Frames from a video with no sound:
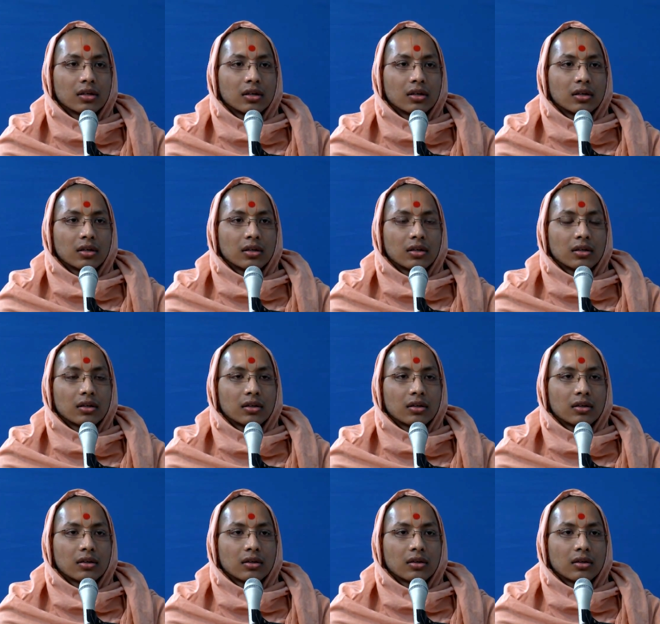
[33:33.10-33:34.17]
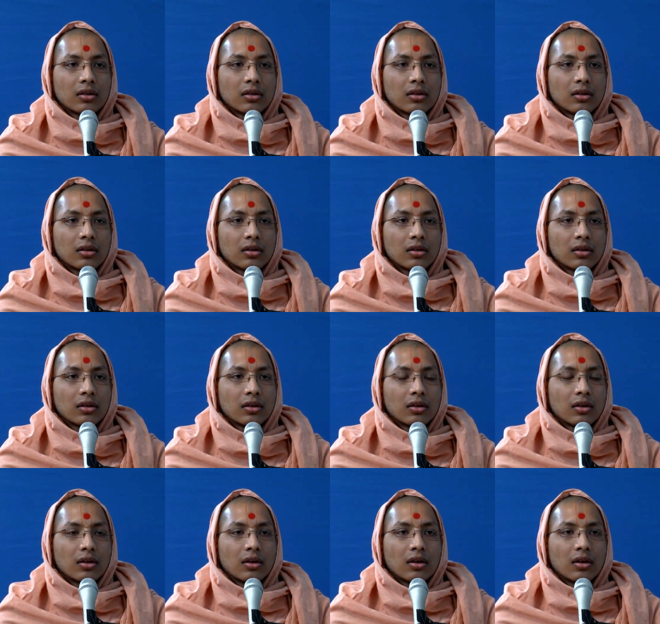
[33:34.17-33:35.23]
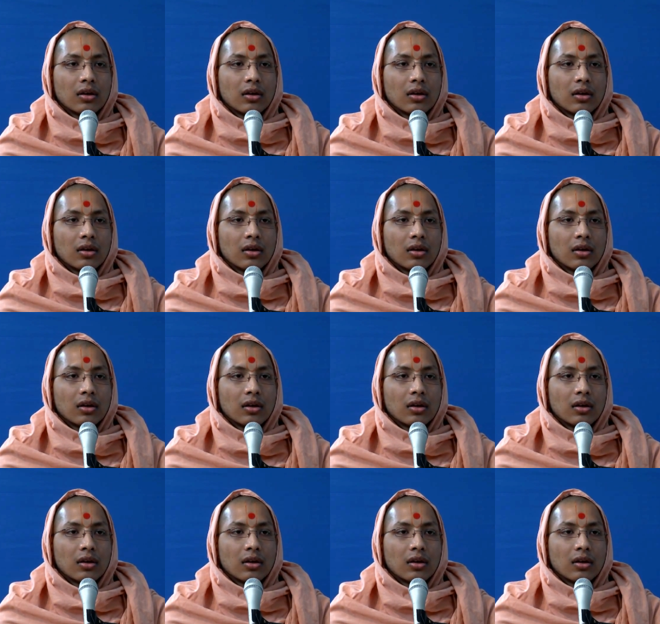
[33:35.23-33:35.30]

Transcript: (no one is talking)